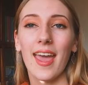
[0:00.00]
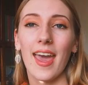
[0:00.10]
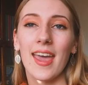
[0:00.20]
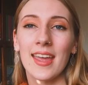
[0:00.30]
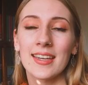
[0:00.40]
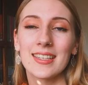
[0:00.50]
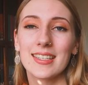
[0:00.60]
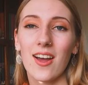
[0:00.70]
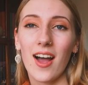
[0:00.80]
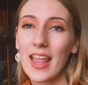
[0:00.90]

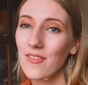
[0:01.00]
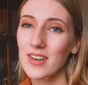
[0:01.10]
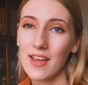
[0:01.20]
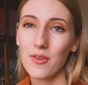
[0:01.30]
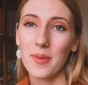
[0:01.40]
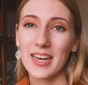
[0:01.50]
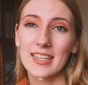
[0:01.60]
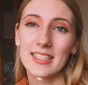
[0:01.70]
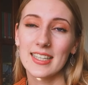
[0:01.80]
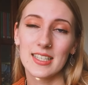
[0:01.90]
and I have never been
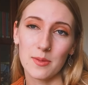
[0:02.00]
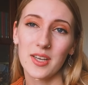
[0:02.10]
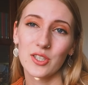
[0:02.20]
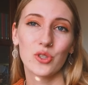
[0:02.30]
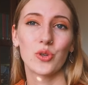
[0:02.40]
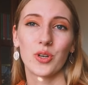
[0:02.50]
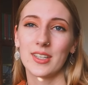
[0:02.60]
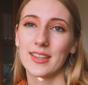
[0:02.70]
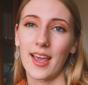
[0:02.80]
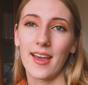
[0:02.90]
into the Dymocks store
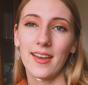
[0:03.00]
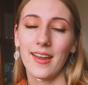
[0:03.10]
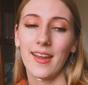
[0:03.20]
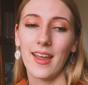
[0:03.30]
in there,